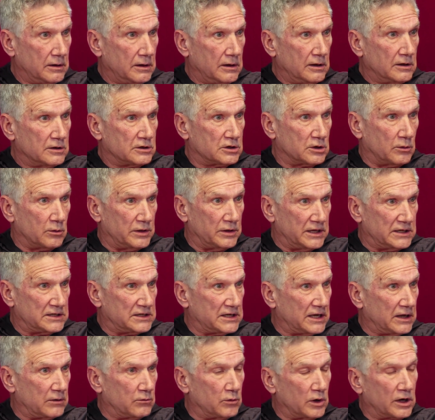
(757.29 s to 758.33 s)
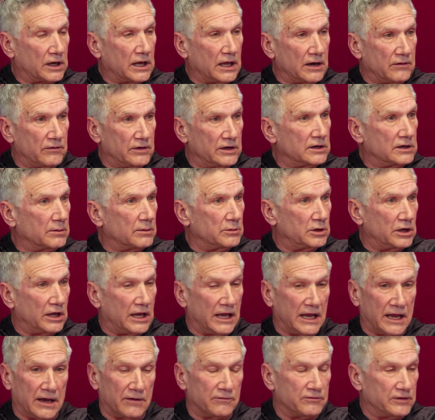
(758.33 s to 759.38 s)
So when they said, what kind of income do you
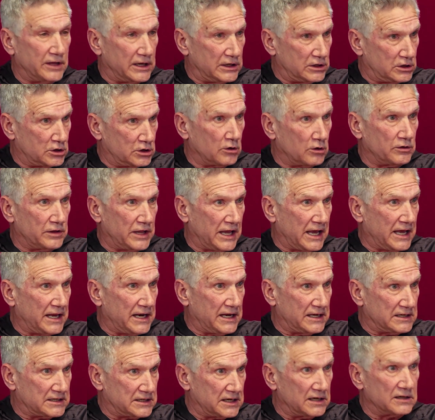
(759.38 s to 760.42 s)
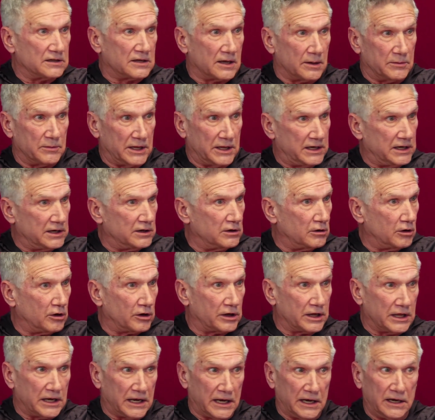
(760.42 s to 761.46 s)
have? They showed that as income. They didn't look
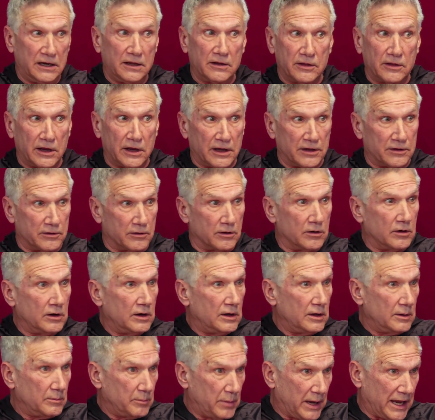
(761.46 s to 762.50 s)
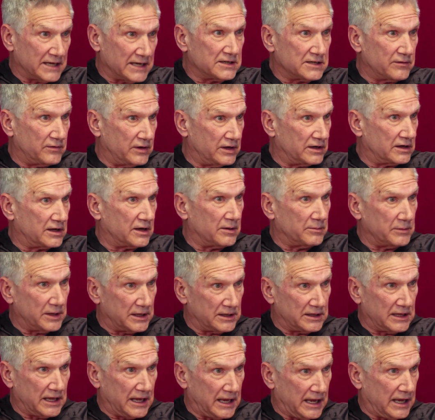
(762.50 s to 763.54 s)
at any of the other passive income that
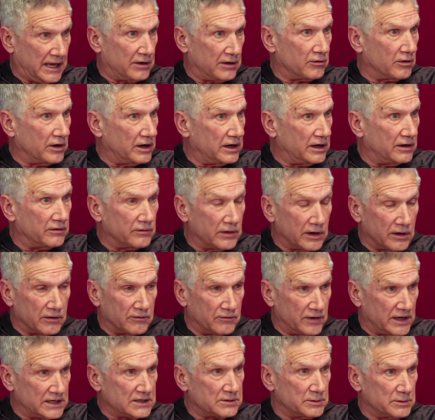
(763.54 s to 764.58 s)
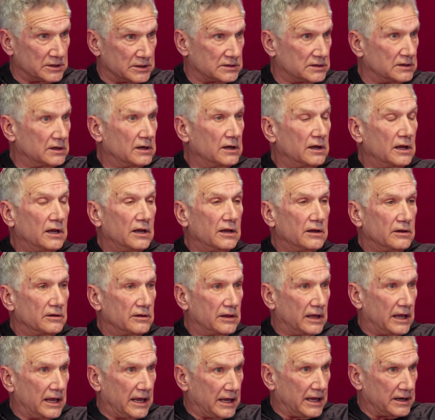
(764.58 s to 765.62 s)
they had or any of their investments.
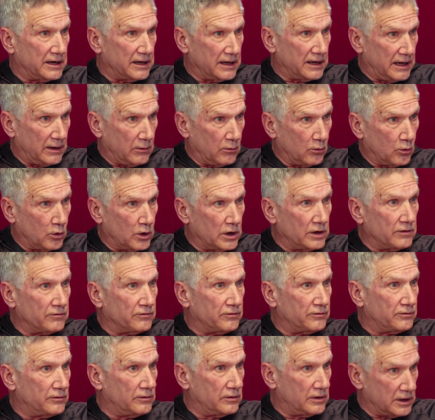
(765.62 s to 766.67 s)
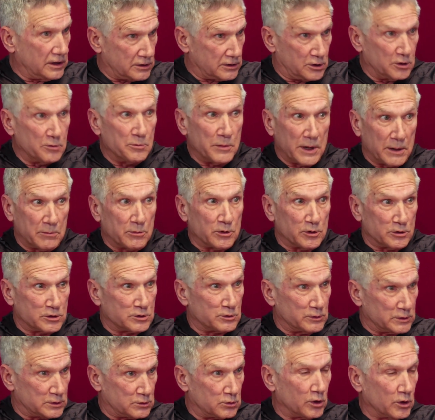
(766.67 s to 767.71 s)
They had one of the two members
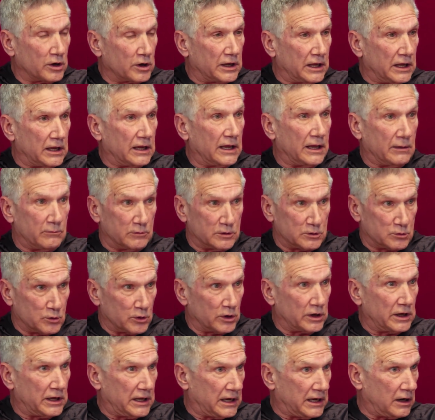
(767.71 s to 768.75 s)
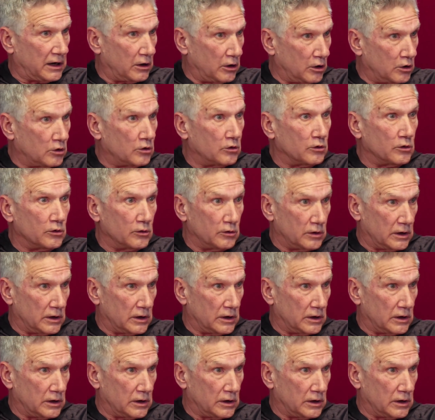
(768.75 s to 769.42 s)
was working at a low